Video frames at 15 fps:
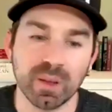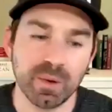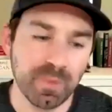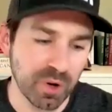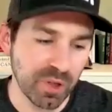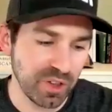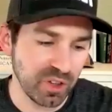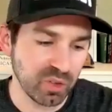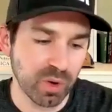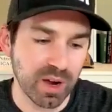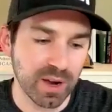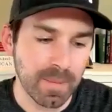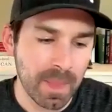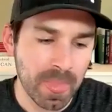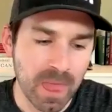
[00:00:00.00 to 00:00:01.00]
Let me put it this
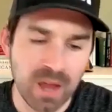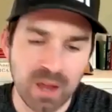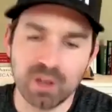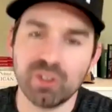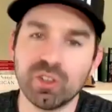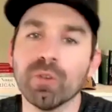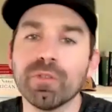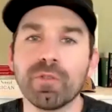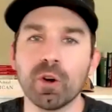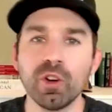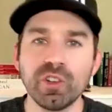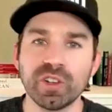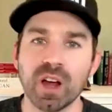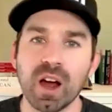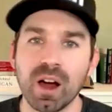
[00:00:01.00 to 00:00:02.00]
way. So
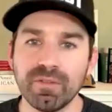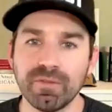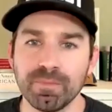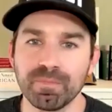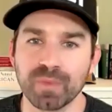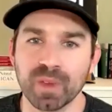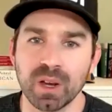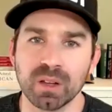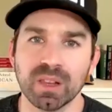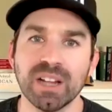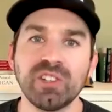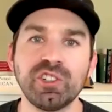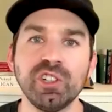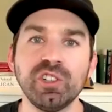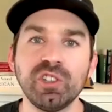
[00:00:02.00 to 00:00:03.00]
first off,
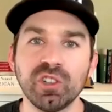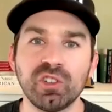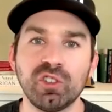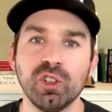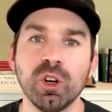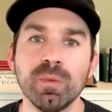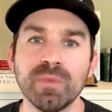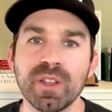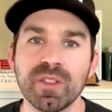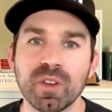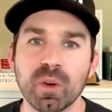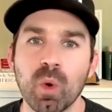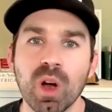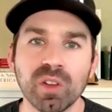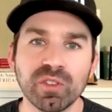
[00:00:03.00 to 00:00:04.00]
let's just assume that there
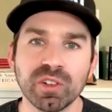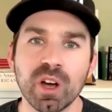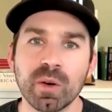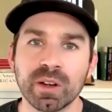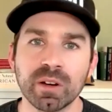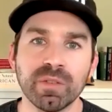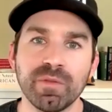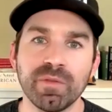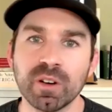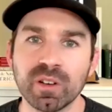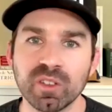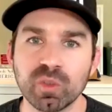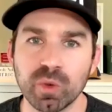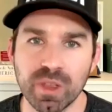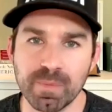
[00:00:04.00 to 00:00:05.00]
was no
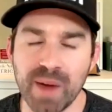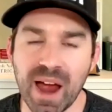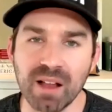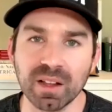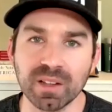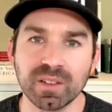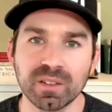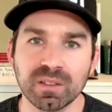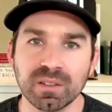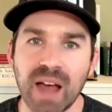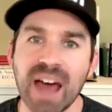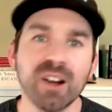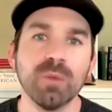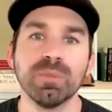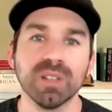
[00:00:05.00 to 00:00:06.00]
interference with the ballots.
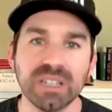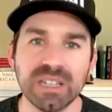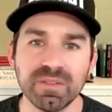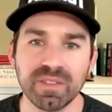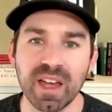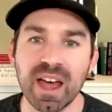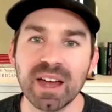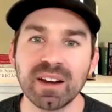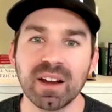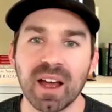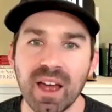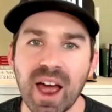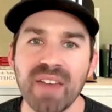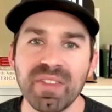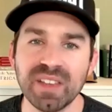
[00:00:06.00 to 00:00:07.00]
I don't believe that.
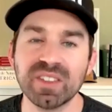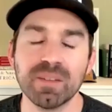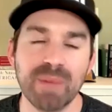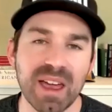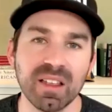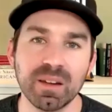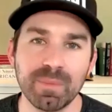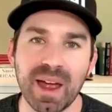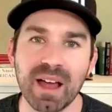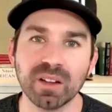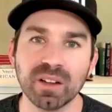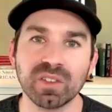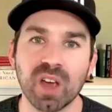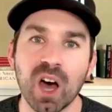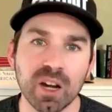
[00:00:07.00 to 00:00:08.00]
I, I think the mail in
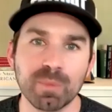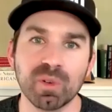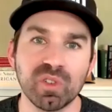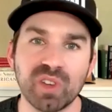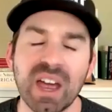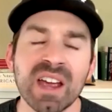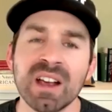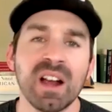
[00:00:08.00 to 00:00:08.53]
ballots 100%.